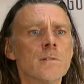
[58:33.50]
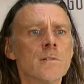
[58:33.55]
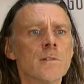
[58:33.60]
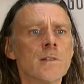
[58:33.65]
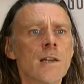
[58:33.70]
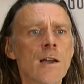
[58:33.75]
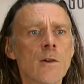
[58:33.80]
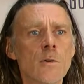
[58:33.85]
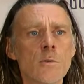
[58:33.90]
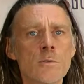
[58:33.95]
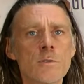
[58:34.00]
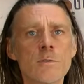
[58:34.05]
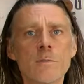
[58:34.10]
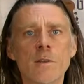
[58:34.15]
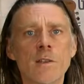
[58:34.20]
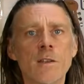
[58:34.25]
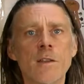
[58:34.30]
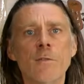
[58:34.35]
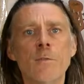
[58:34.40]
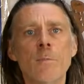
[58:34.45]
Carol's
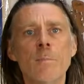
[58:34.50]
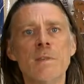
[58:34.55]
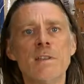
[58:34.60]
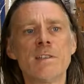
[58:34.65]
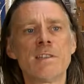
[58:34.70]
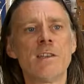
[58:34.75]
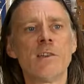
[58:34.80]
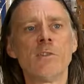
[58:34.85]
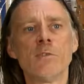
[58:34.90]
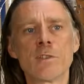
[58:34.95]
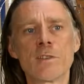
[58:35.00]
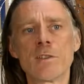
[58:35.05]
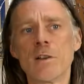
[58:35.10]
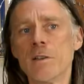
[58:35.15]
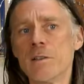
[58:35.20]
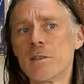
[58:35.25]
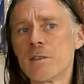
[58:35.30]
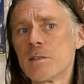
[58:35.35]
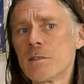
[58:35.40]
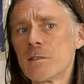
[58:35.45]
giving me secret
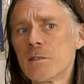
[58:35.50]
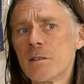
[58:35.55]
signs.